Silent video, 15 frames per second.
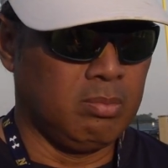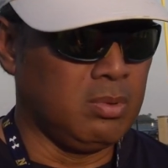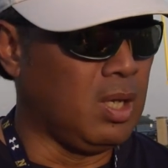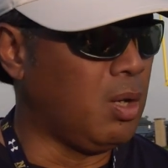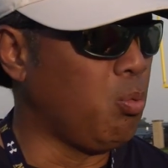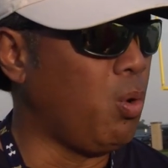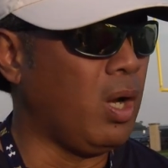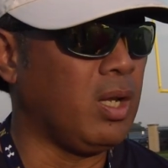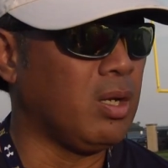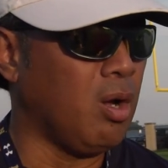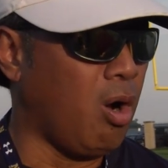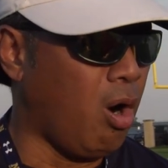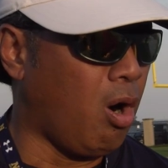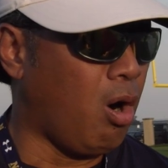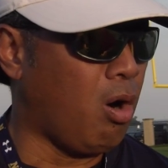Done well in the
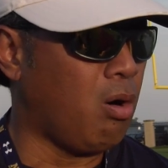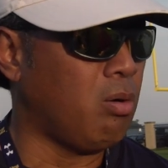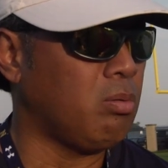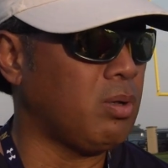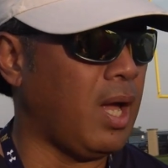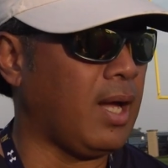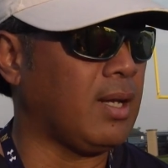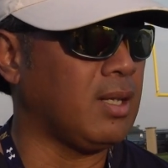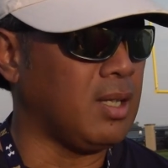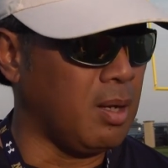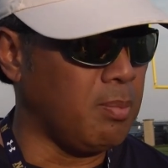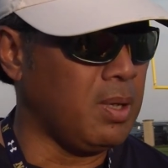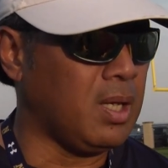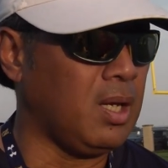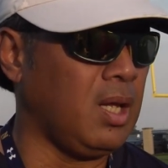hall,
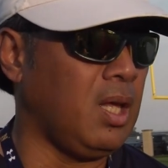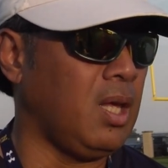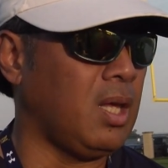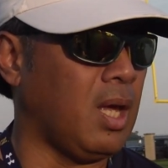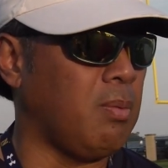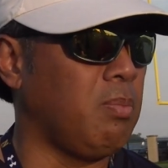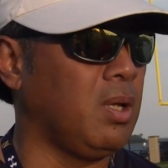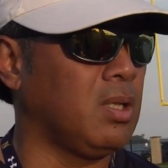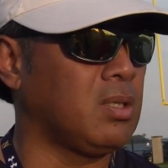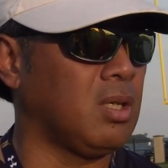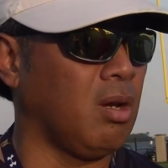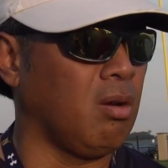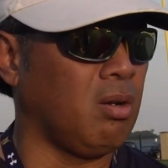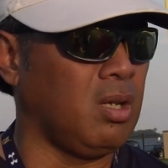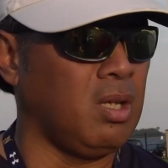academically and
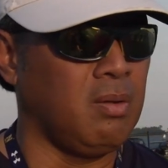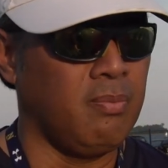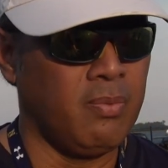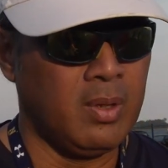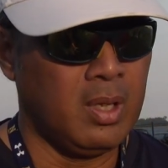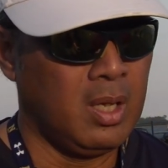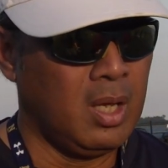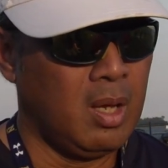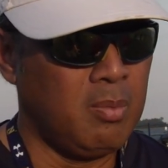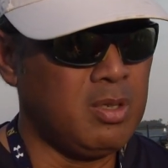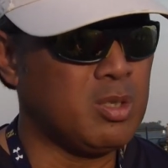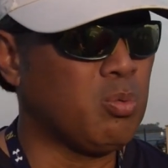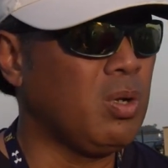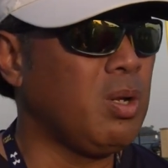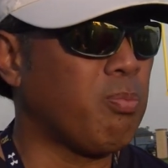militarily. I'm
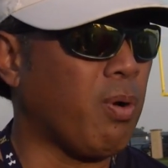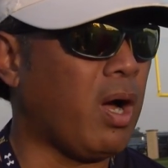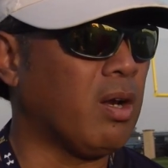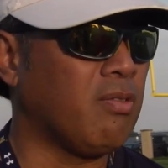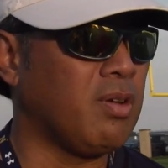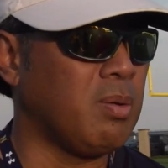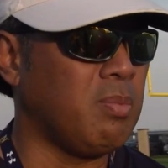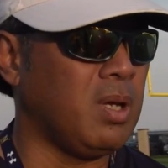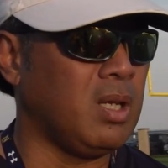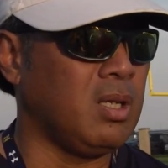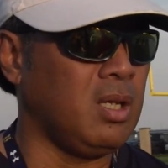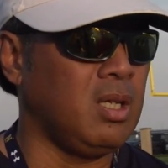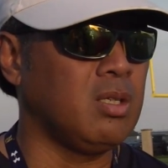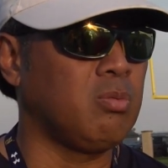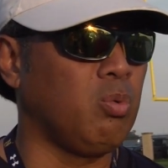just really proud of him,
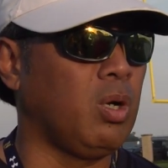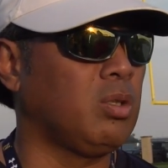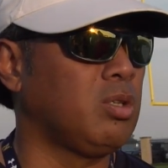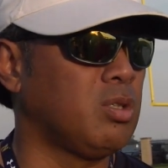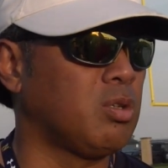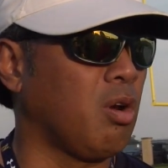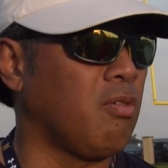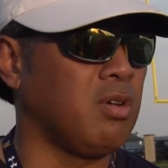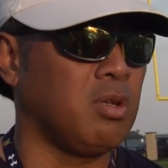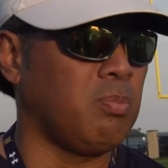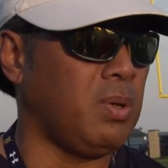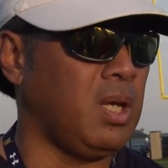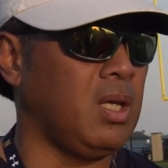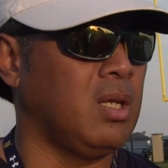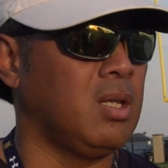and he's well-deserving to
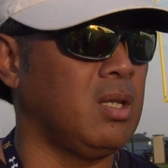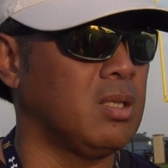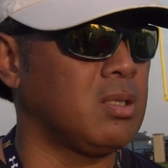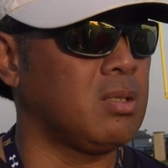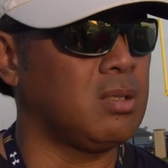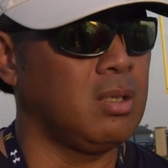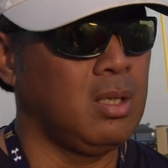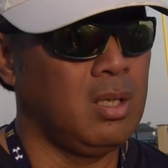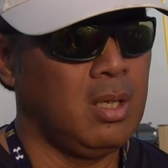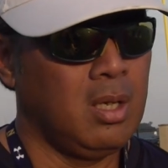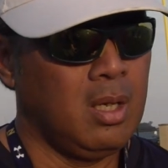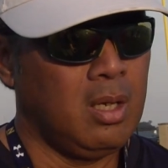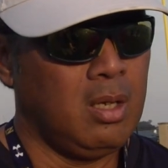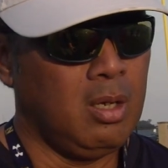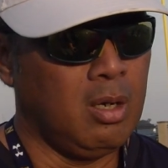be in this,
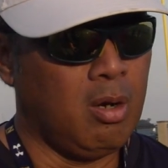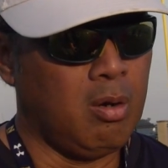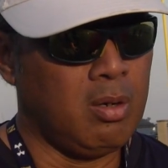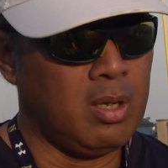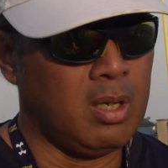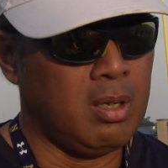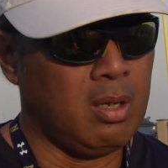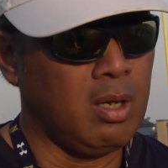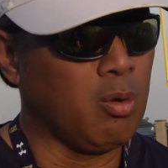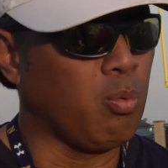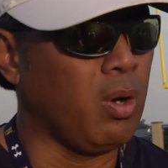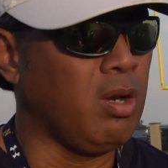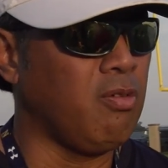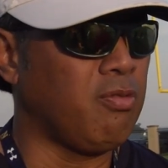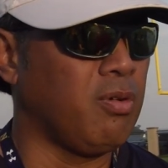you know, in the
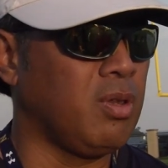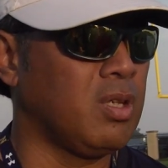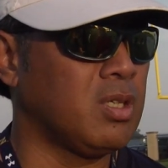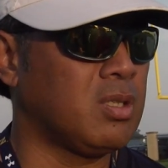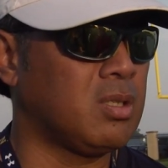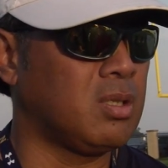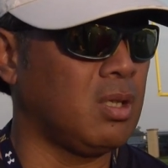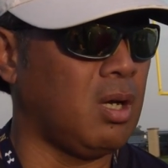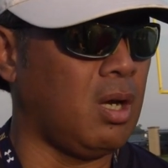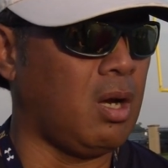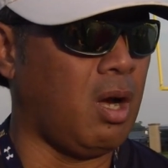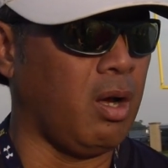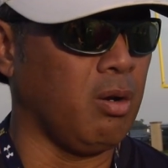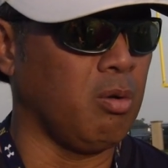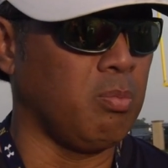running for this
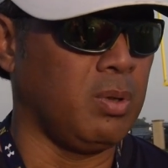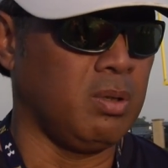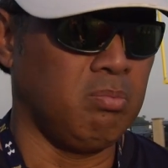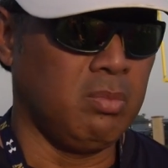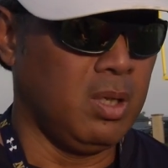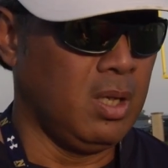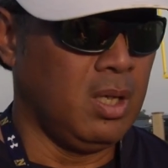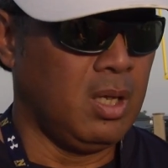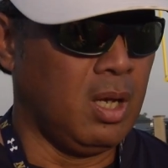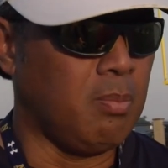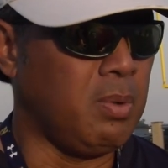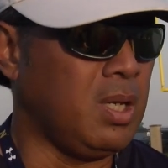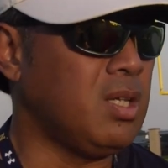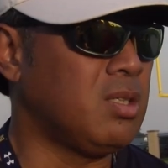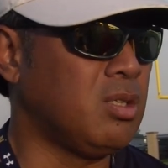honor. But, I
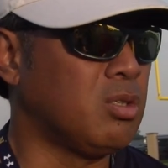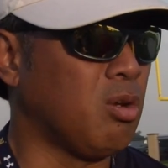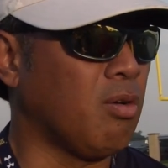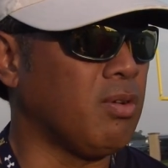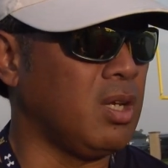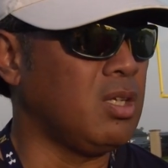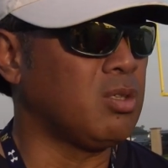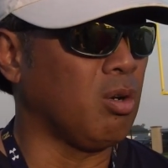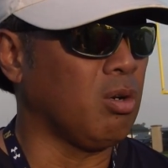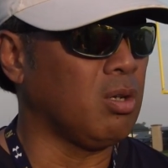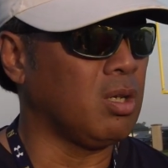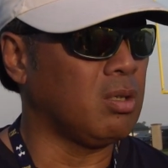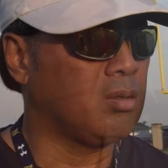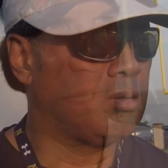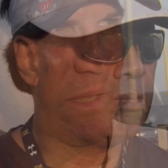mean, he's deserved it. He's earned it.